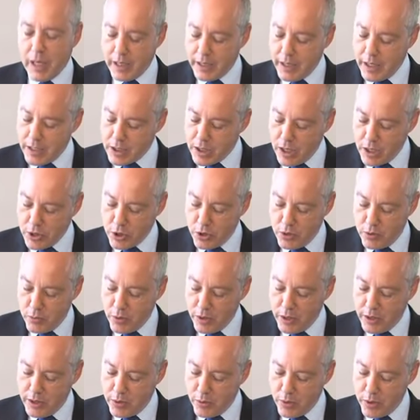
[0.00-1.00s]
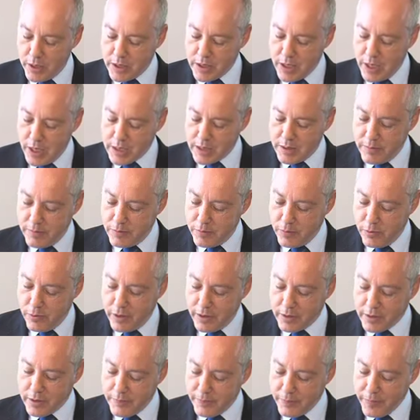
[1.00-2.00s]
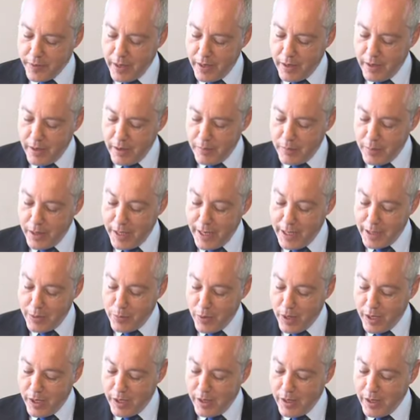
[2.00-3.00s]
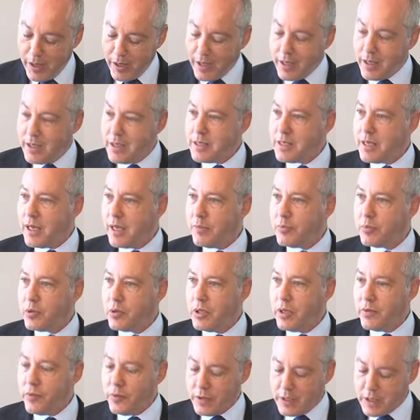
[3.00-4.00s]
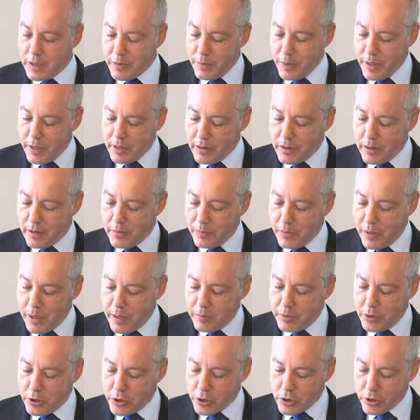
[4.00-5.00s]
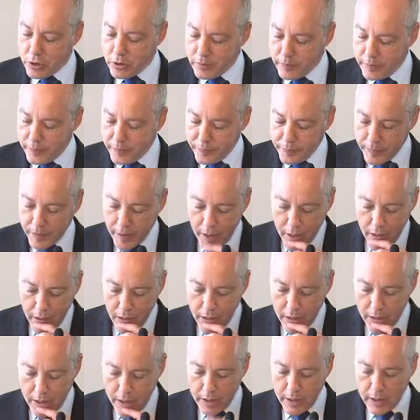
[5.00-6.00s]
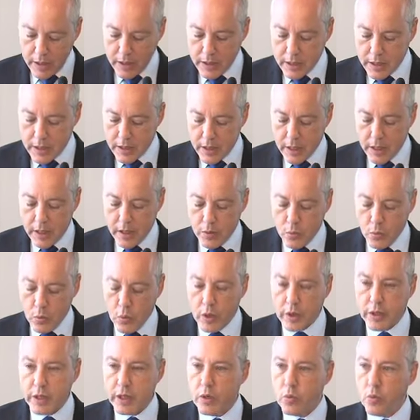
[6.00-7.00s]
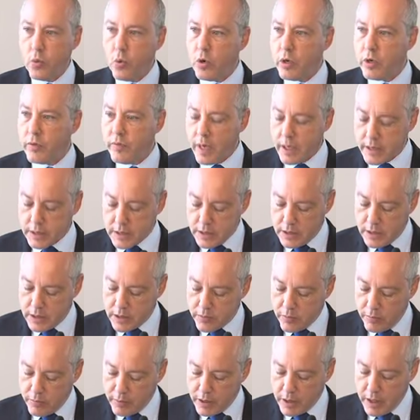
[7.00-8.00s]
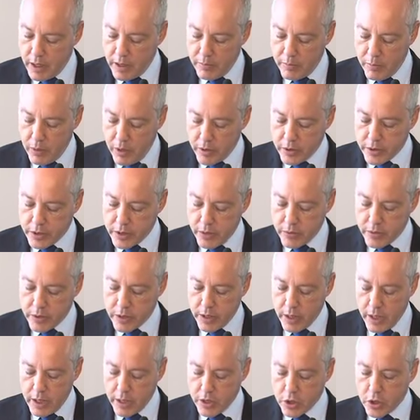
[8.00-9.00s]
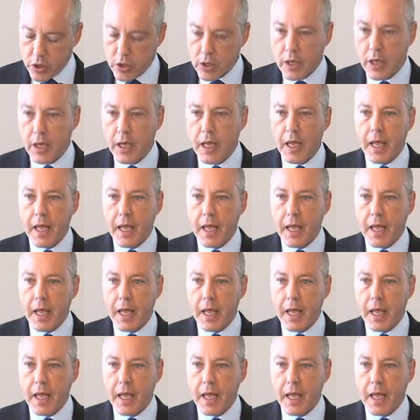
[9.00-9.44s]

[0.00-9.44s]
guess I shouldn't really criticize him for it. But anyway, he is a prolific speaker and publisher. He's won the Award of Excellence from the Canadian Bar Association.